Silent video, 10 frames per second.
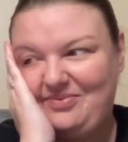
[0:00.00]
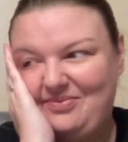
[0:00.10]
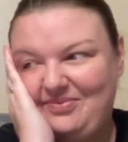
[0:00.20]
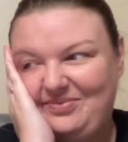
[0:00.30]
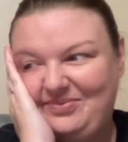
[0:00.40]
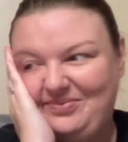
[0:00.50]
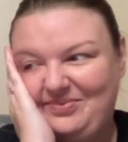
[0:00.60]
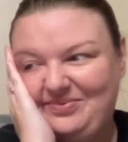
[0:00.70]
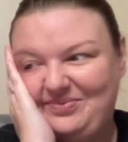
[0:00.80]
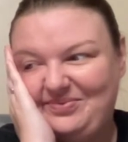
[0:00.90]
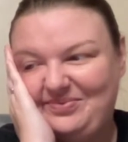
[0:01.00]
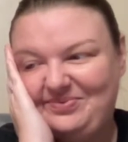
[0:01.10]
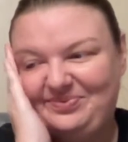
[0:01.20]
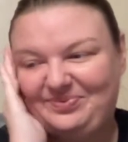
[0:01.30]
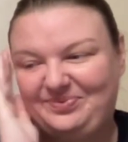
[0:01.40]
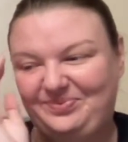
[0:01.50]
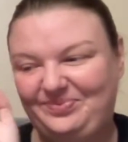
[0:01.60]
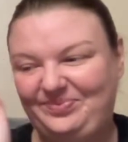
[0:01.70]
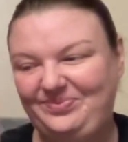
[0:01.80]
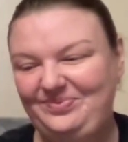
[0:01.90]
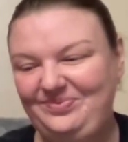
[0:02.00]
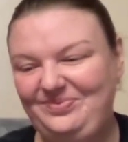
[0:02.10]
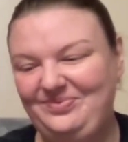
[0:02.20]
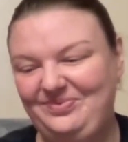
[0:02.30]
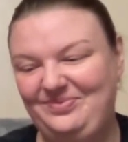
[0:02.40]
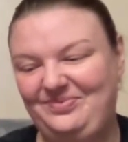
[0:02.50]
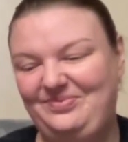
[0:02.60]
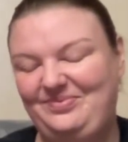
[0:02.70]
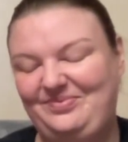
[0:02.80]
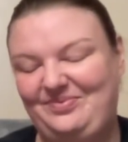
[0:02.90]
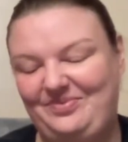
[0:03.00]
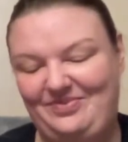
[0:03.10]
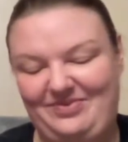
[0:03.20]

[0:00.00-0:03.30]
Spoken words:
The person shown says nothing.